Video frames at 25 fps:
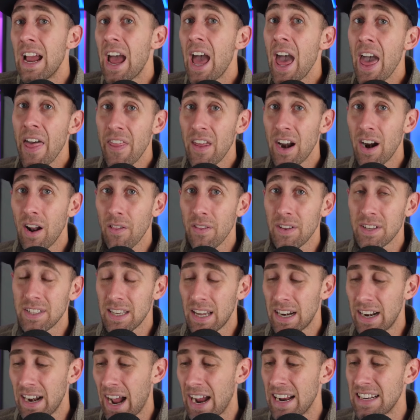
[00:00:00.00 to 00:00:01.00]
And then all of a
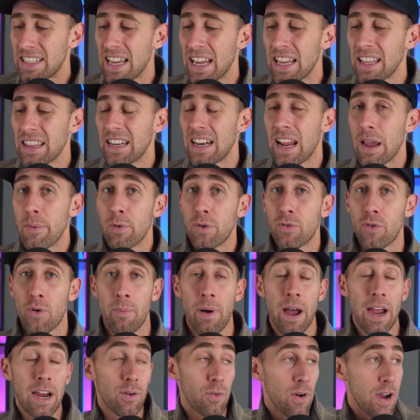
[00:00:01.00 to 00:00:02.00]
sudden, I take the damage from
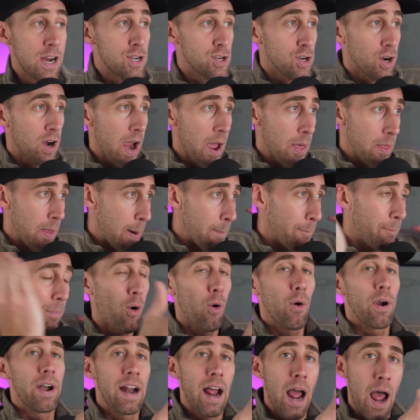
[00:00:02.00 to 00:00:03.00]
my creature and then
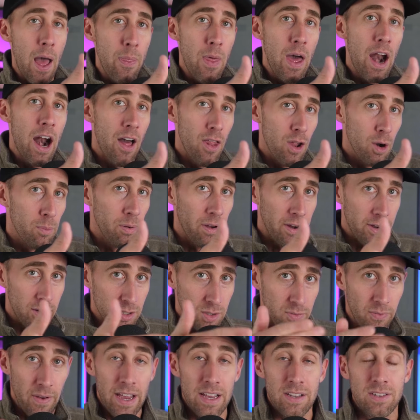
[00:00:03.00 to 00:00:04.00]
point it at that other
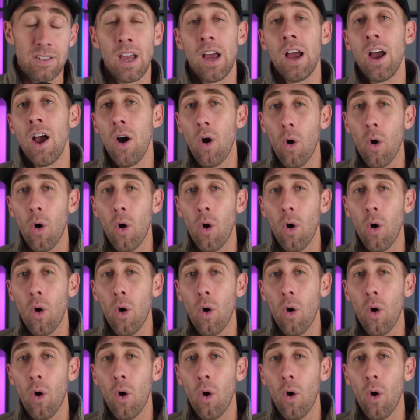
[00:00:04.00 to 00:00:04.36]
player's face.